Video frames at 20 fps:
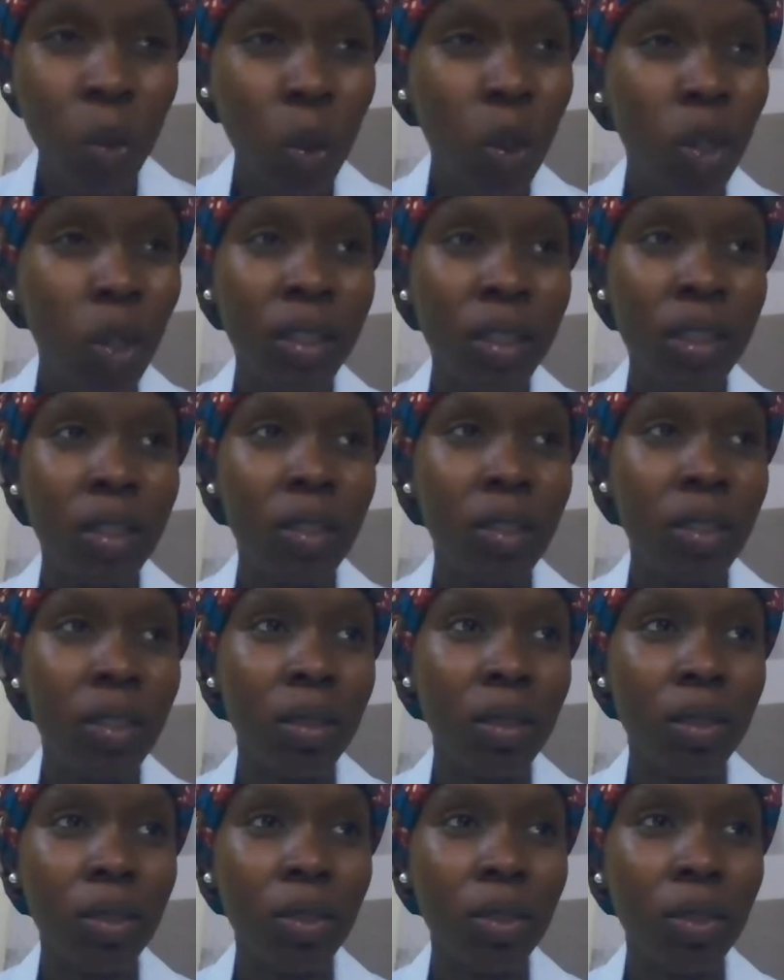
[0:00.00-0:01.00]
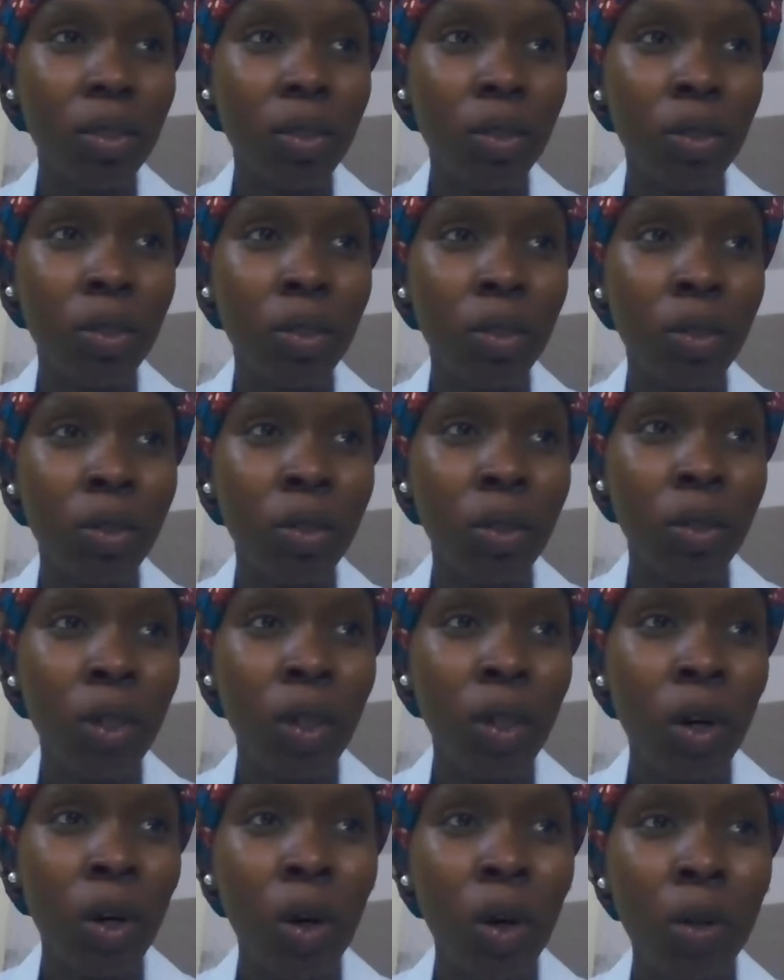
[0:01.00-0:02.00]
We got, you know,
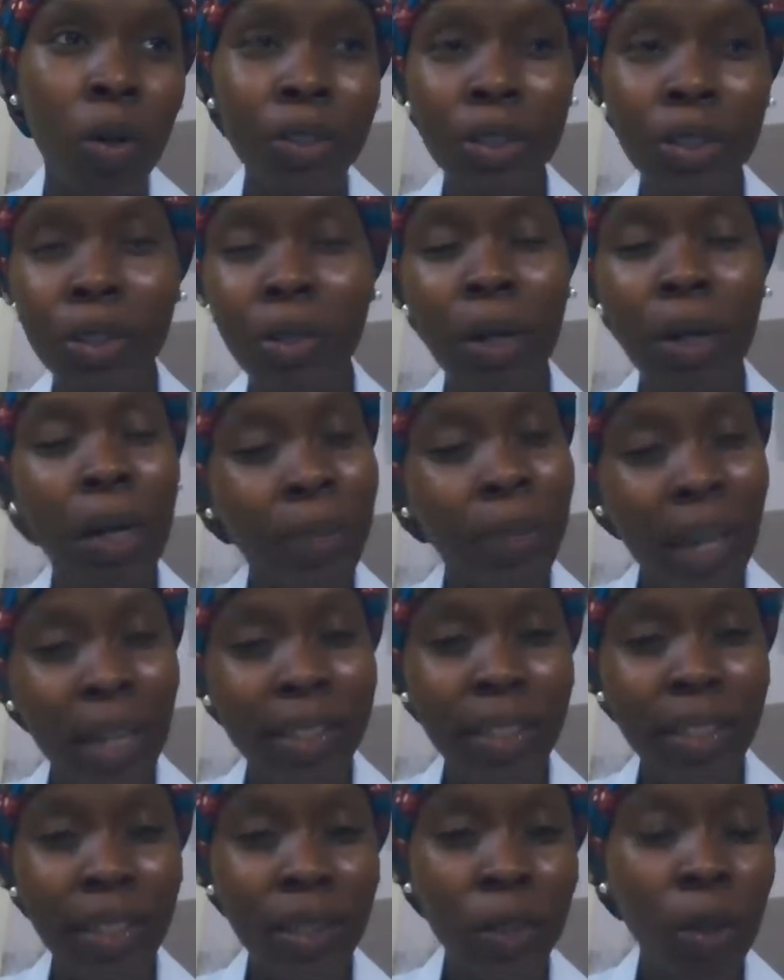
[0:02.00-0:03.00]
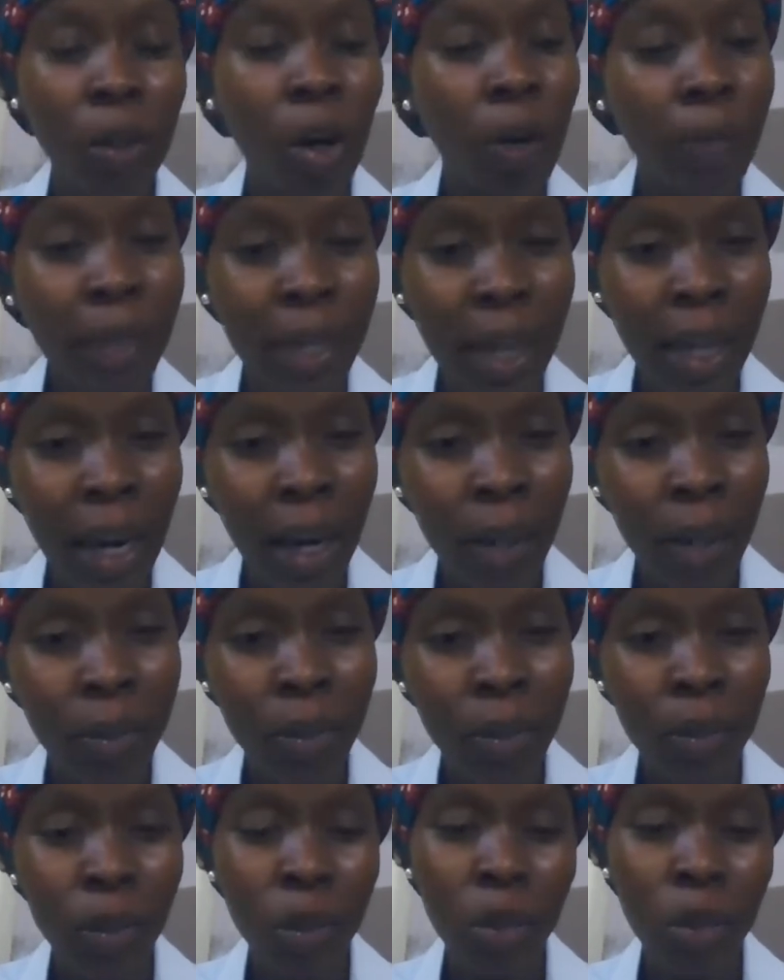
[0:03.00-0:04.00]
underground artists coming out
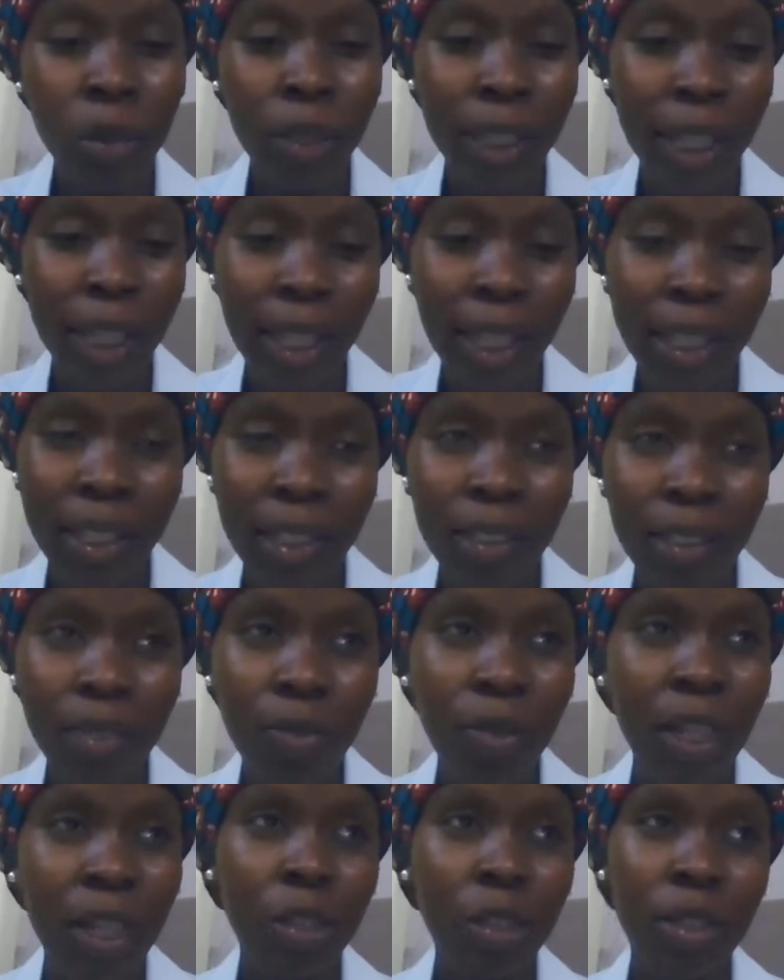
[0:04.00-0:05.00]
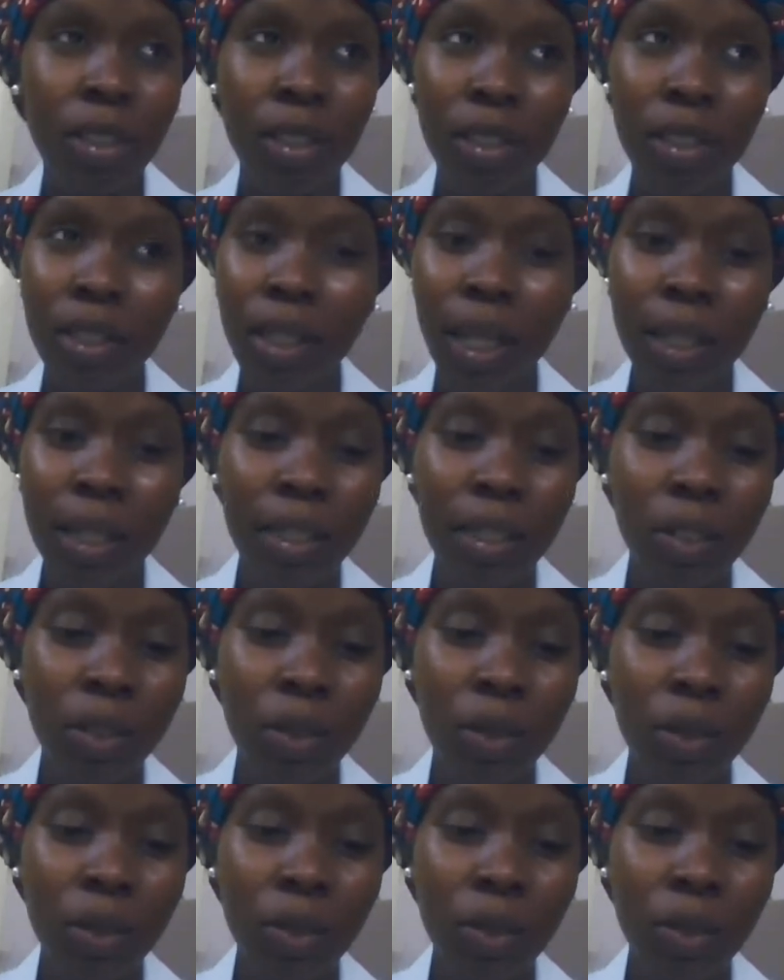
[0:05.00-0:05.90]
to showcase, fashion designers,